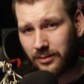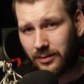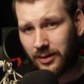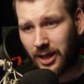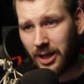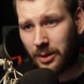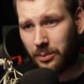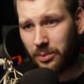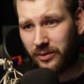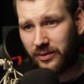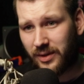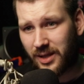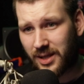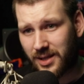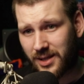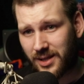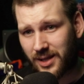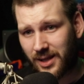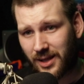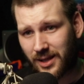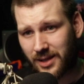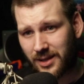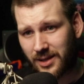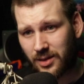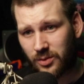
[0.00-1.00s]

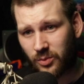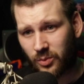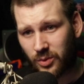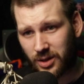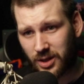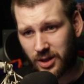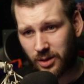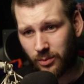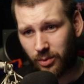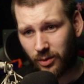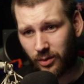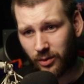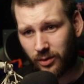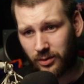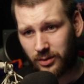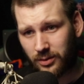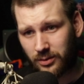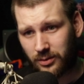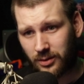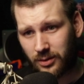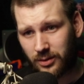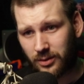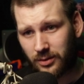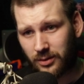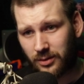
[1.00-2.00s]
IPv6 was deployed,
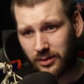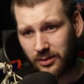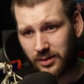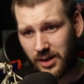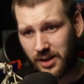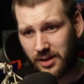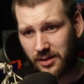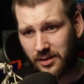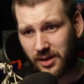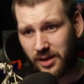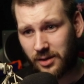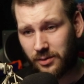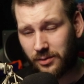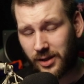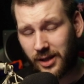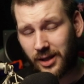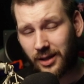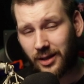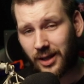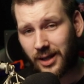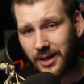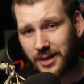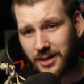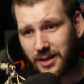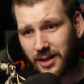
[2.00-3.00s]
since they
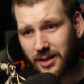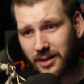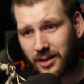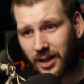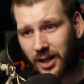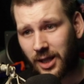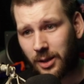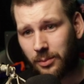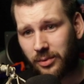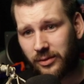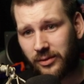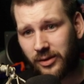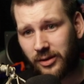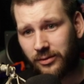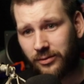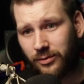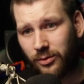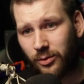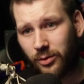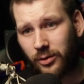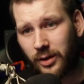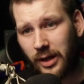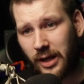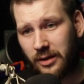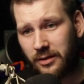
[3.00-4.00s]
realized that
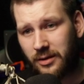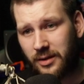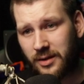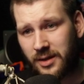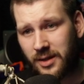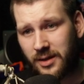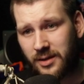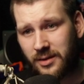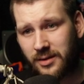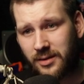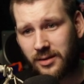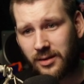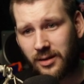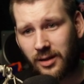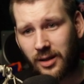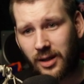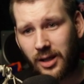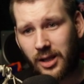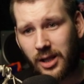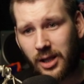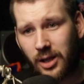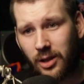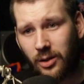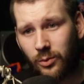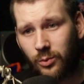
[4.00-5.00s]
IPv4 addresses
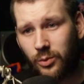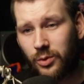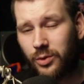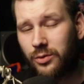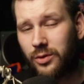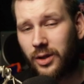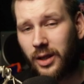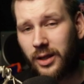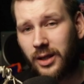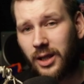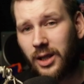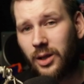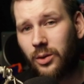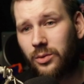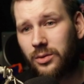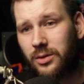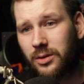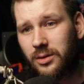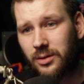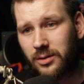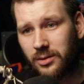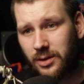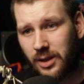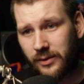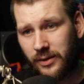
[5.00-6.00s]
would run
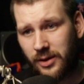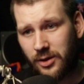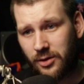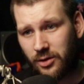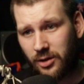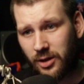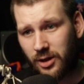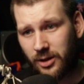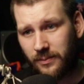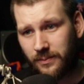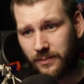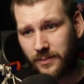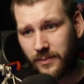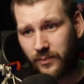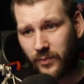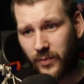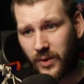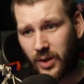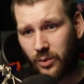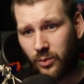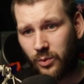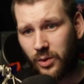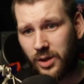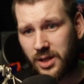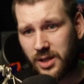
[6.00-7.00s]
out eventually,
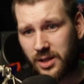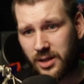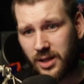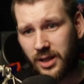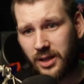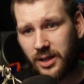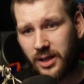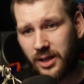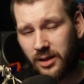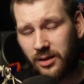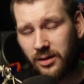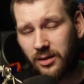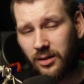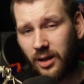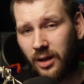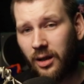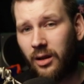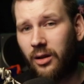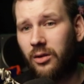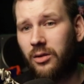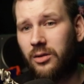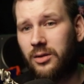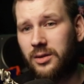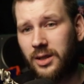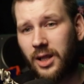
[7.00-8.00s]
which they did a
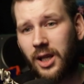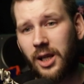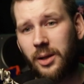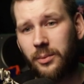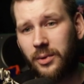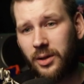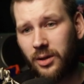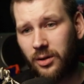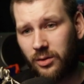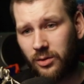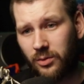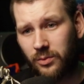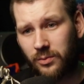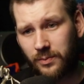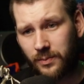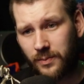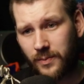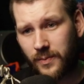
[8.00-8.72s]
long time ago.